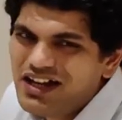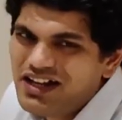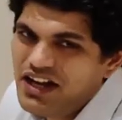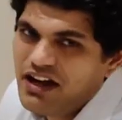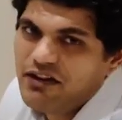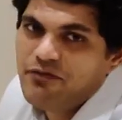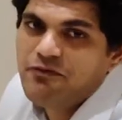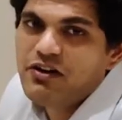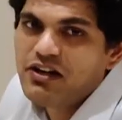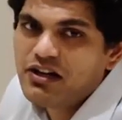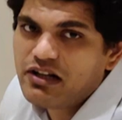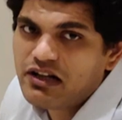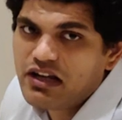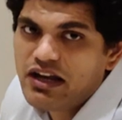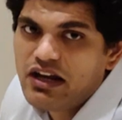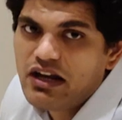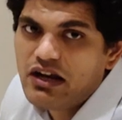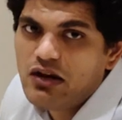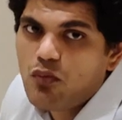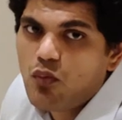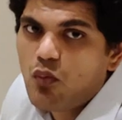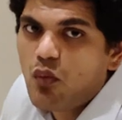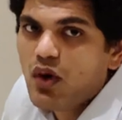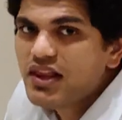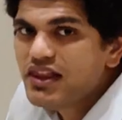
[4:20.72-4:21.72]

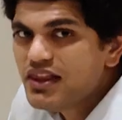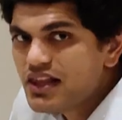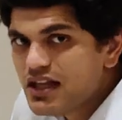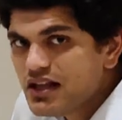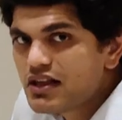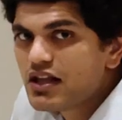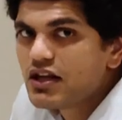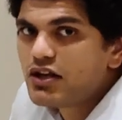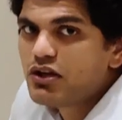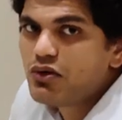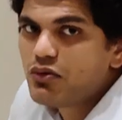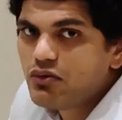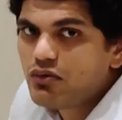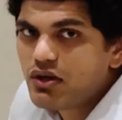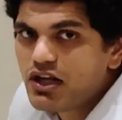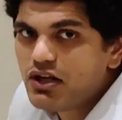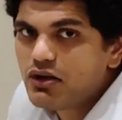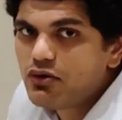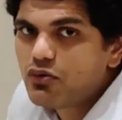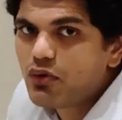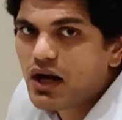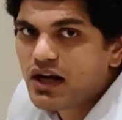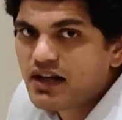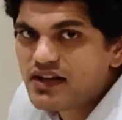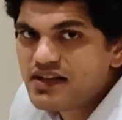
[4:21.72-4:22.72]
definitely one thing that you need
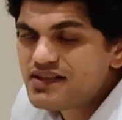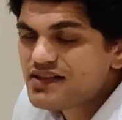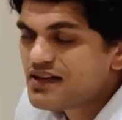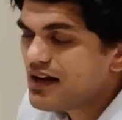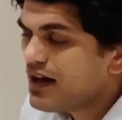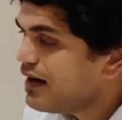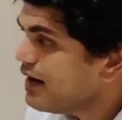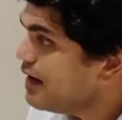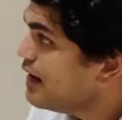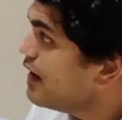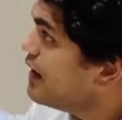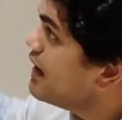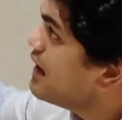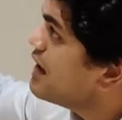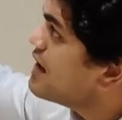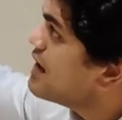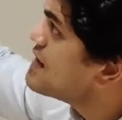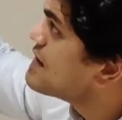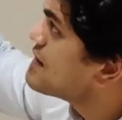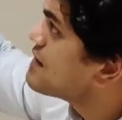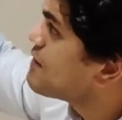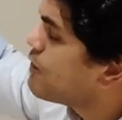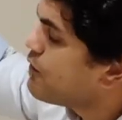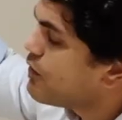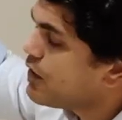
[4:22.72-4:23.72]
to understand
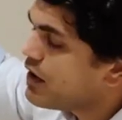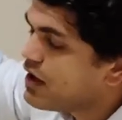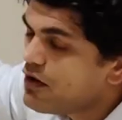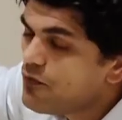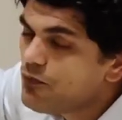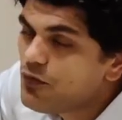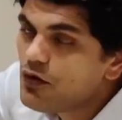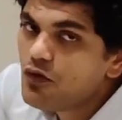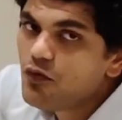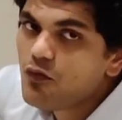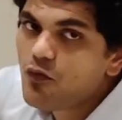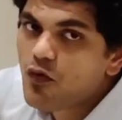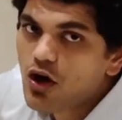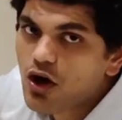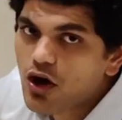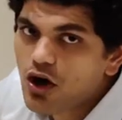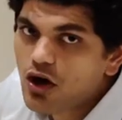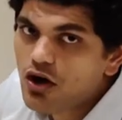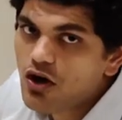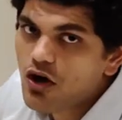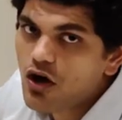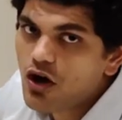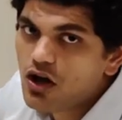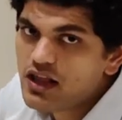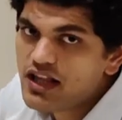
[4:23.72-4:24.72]
is if you work
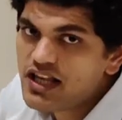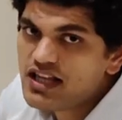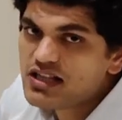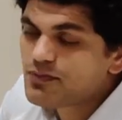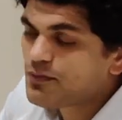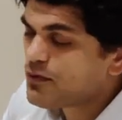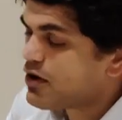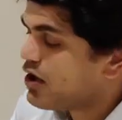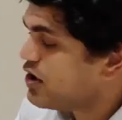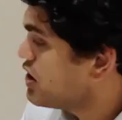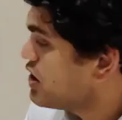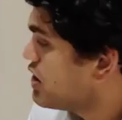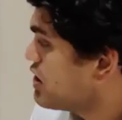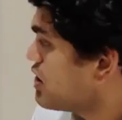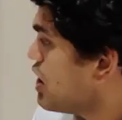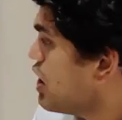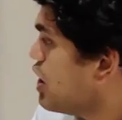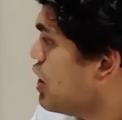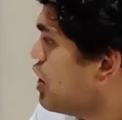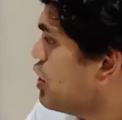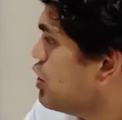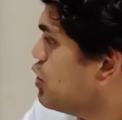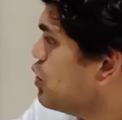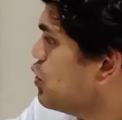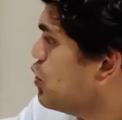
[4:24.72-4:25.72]
on all these projects,
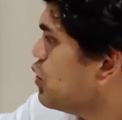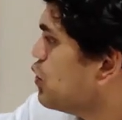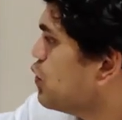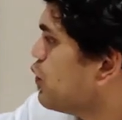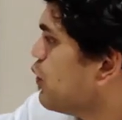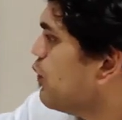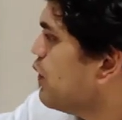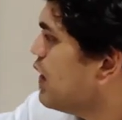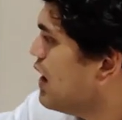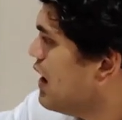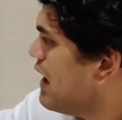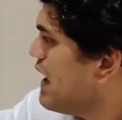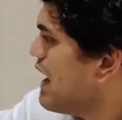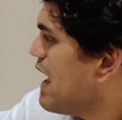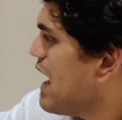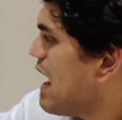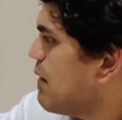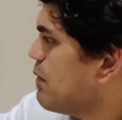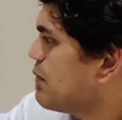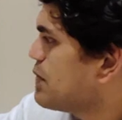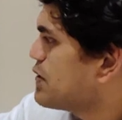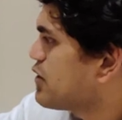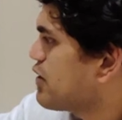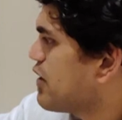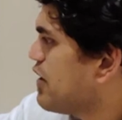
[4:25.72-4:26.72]
you will
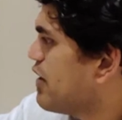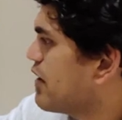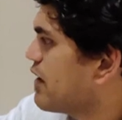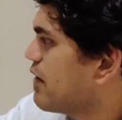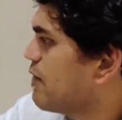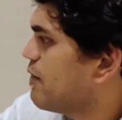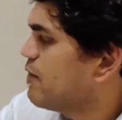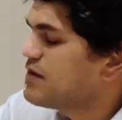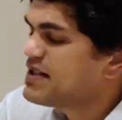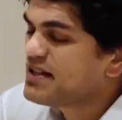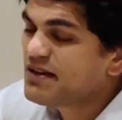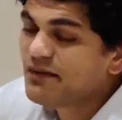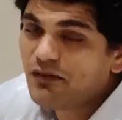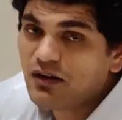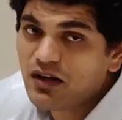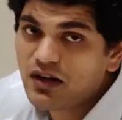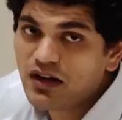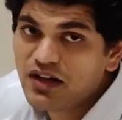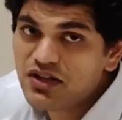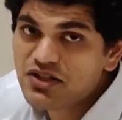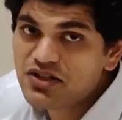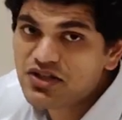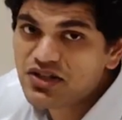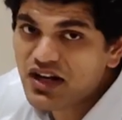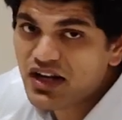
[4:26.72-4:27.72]
have strong civil
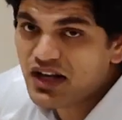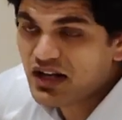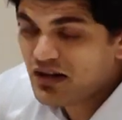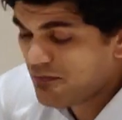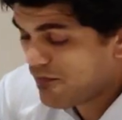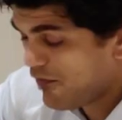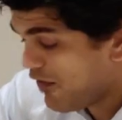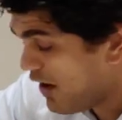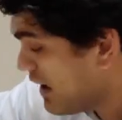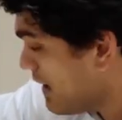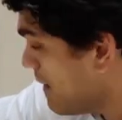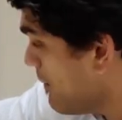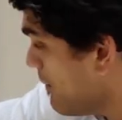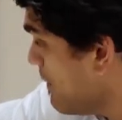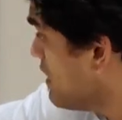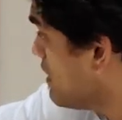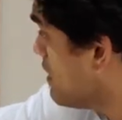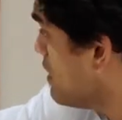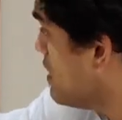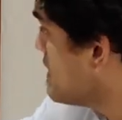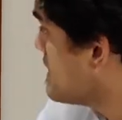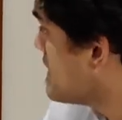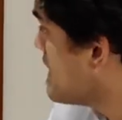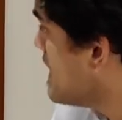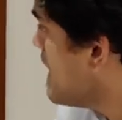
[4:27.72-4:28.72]
engineering
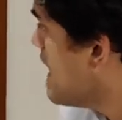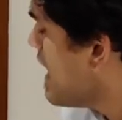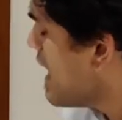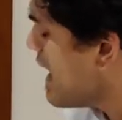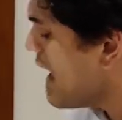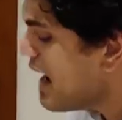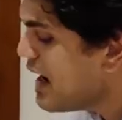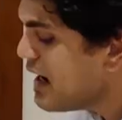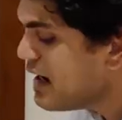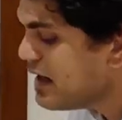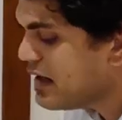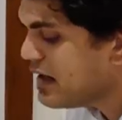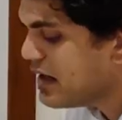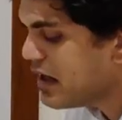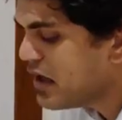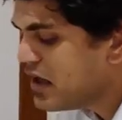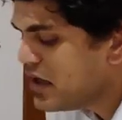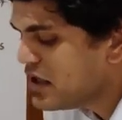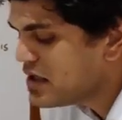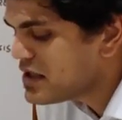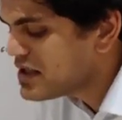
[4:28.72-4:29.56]
fundamentals and